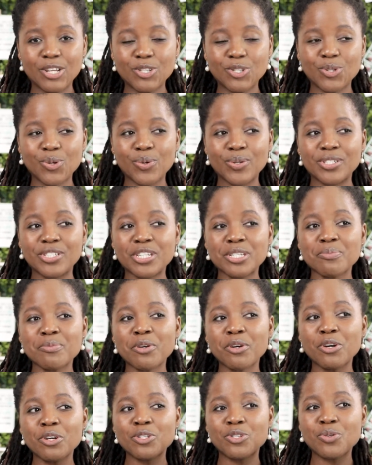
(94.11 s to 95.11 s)
So just
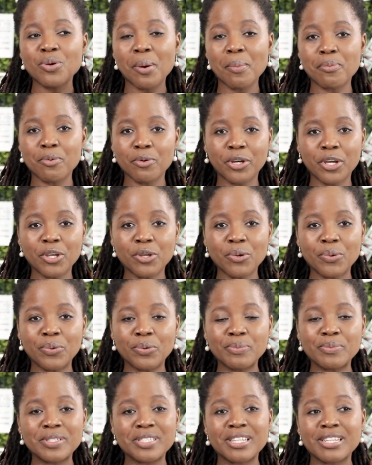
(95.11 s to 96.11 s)
because you are booking your
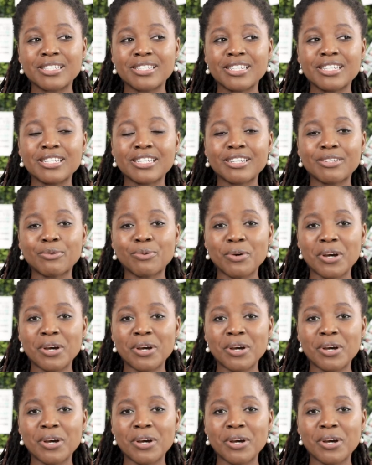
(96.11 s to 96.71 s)
rooms doesn't